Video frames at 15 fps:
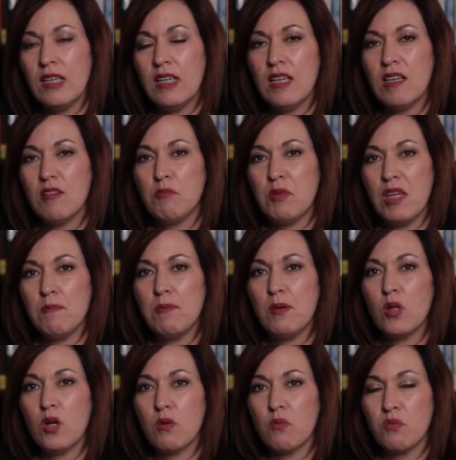people
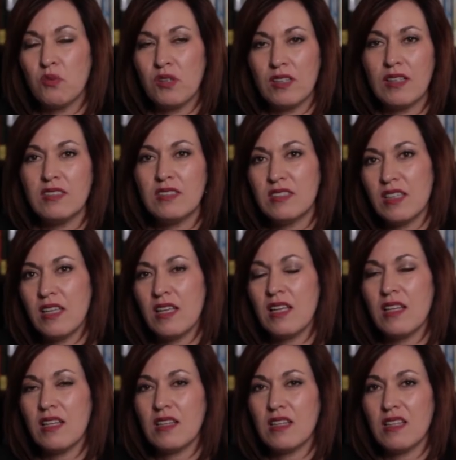are really
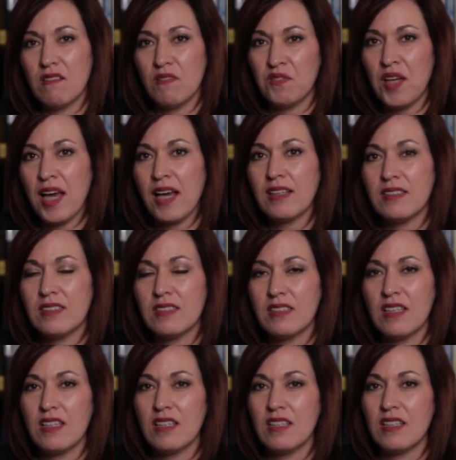seeing the effects
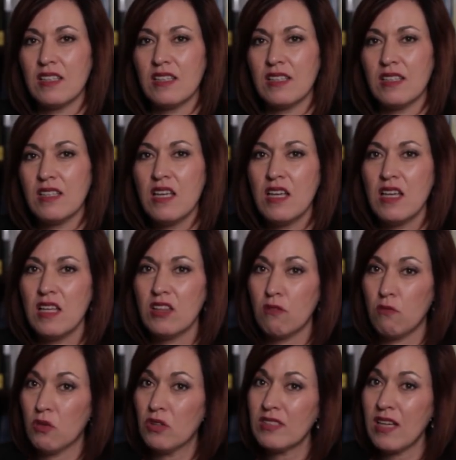in the
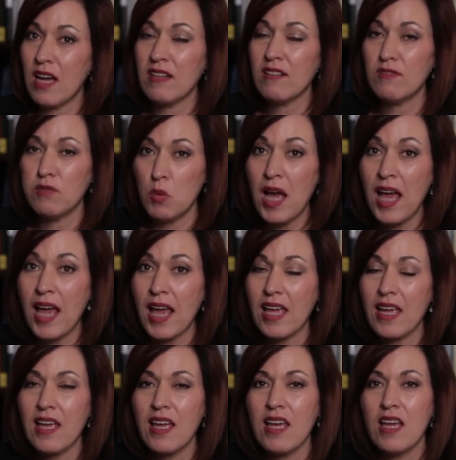worst kind of way
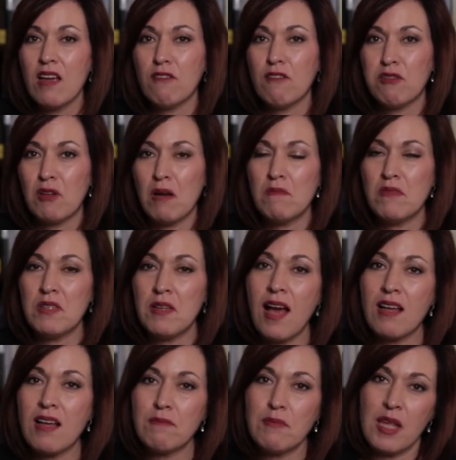from
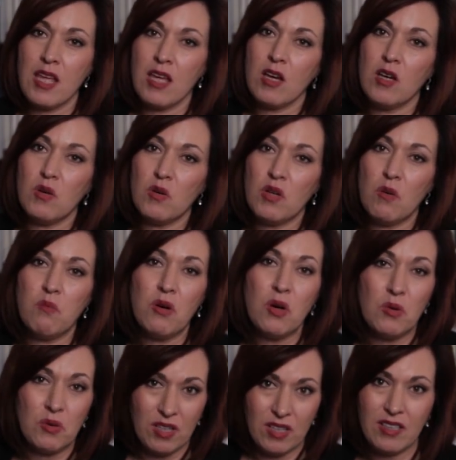not being
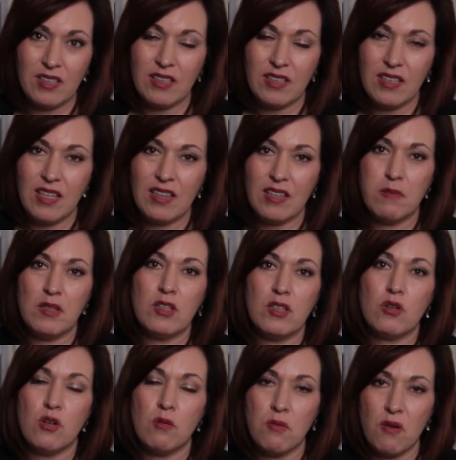awoke in the
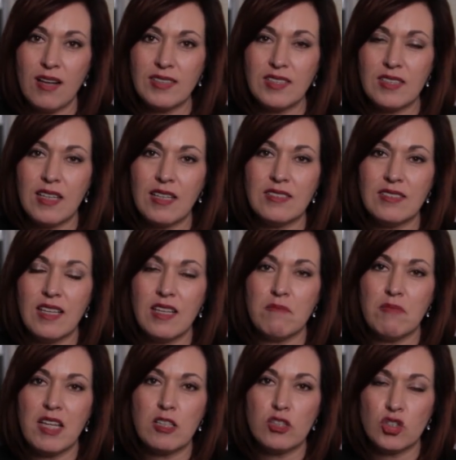political process and being
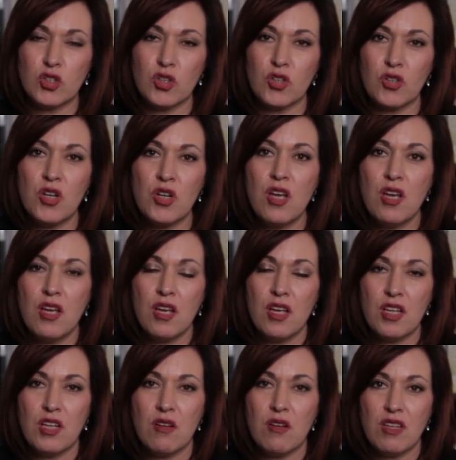sure you
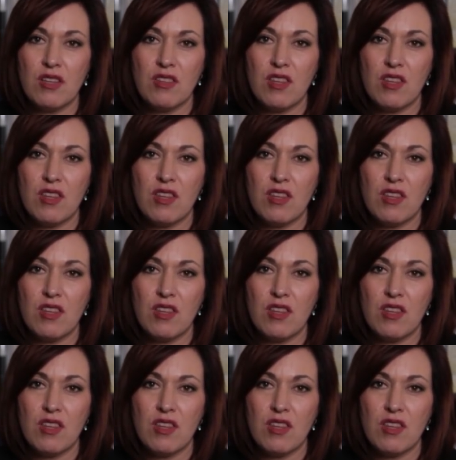know that they